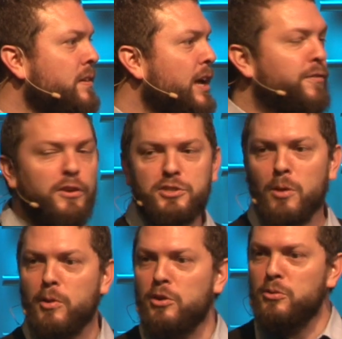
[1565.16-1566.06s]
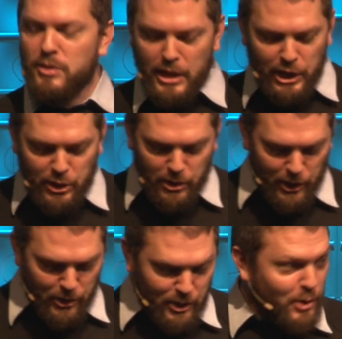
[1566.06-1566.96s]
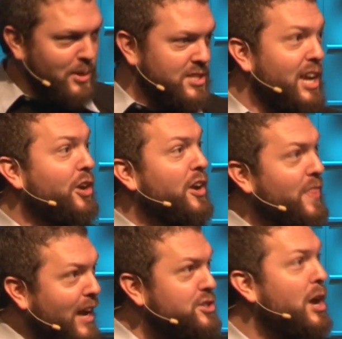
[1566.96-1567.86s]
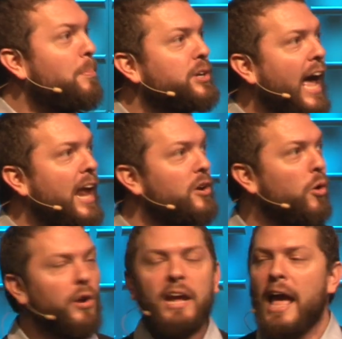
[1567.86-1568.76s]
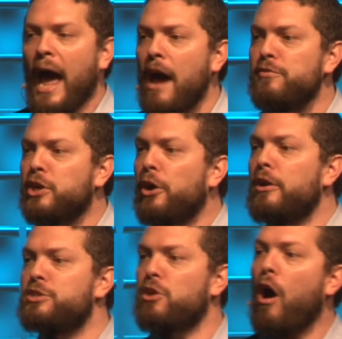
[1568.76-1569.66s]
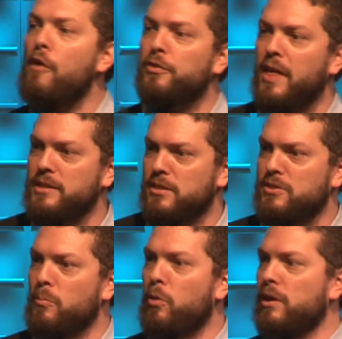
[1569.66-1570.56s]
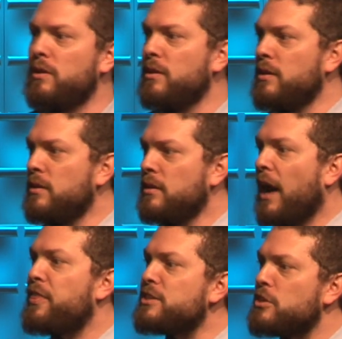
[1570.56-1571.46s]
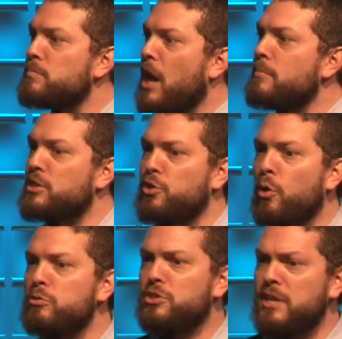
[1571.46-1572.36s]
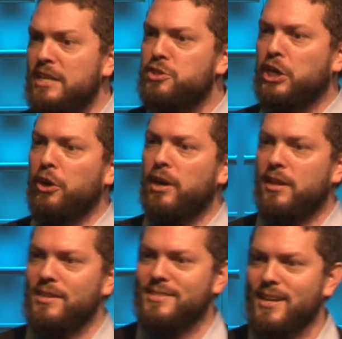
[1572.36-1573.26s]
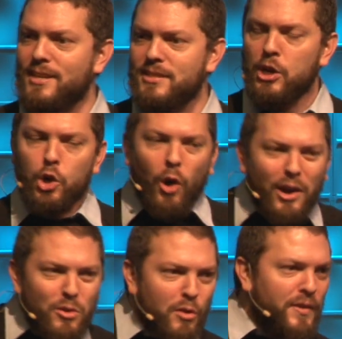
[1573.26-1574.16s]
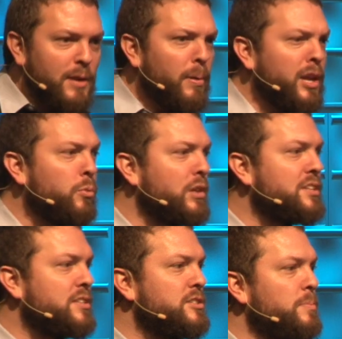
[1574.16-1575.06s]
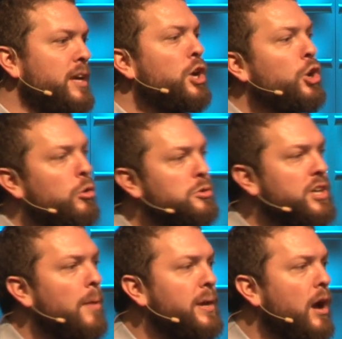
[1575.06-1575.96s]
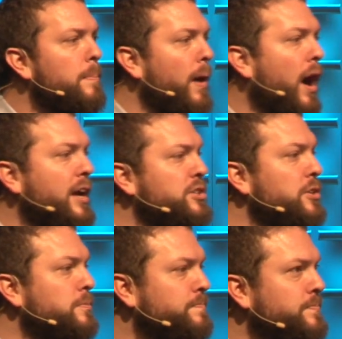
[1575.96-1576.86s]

If you're someone who you would say you're in that shepherd category, have the courage to offer that to someone. I think sometimes it's our own insecurity that says, I don't know if anybody would listen to me. Who's coming up behind you?